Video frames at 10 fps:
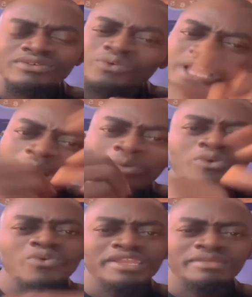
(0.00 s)
We are
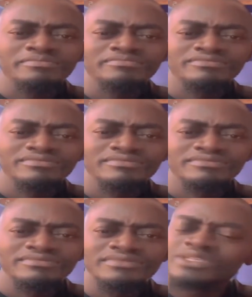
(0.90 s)
book with him.
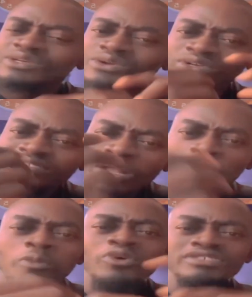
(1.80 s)

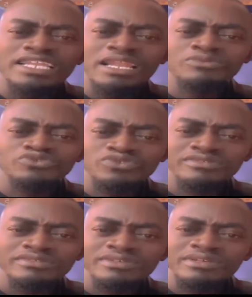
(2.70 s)
Nancopon San
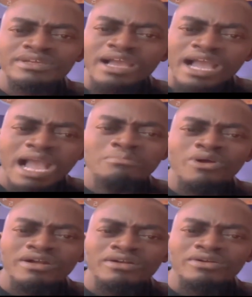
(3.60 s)
Anso,
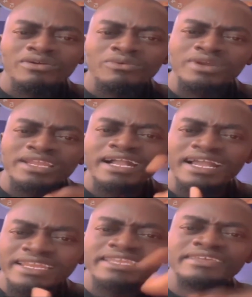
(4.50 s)
Amo, what they are
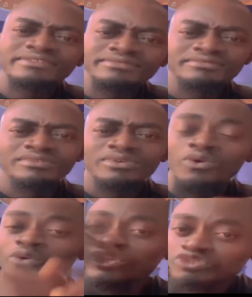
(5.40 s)
candy,
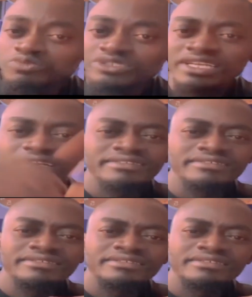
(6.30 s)
we smoother,
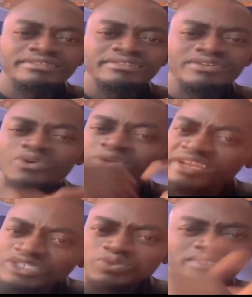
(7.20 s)
or
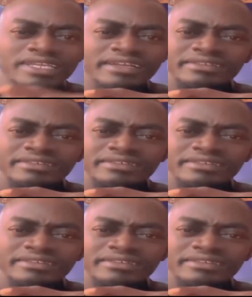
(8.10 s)
grace water.